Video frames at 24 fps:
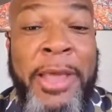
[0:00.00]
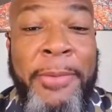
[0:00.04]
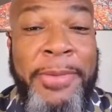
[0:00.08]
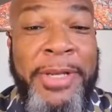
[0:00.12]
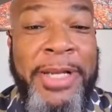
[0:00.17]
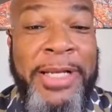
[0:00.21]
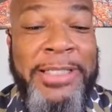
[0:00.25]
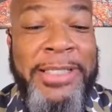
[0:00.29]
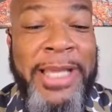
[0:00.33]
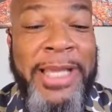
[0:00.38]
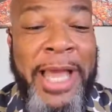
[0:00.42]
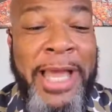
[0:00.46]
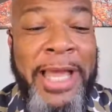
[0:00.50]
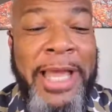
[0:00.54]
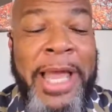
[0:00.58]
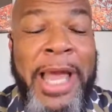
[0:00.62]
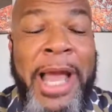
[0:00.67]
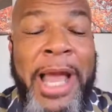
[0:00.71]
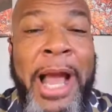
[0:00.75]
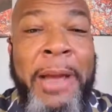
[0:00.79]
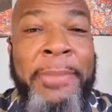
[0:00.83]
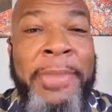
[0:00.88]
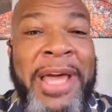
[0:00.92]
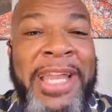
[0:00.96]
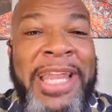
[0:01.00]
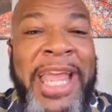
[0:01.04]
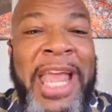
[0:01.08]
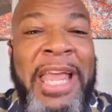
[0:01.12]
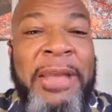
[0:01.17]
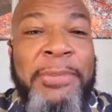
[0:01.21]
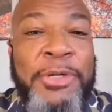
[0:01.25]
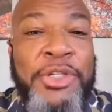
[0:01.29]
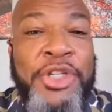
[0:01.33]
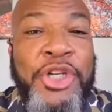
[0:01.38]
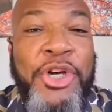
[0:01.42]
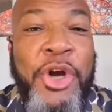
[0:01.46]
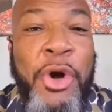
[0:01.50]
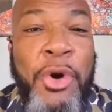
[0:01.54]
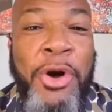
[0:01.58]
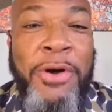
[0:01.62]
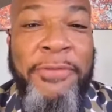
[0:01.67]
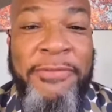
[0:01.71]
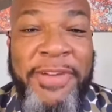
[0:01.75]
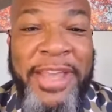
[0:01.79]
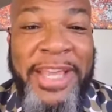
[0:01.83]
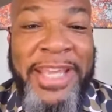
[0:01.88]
because I'm not able to go on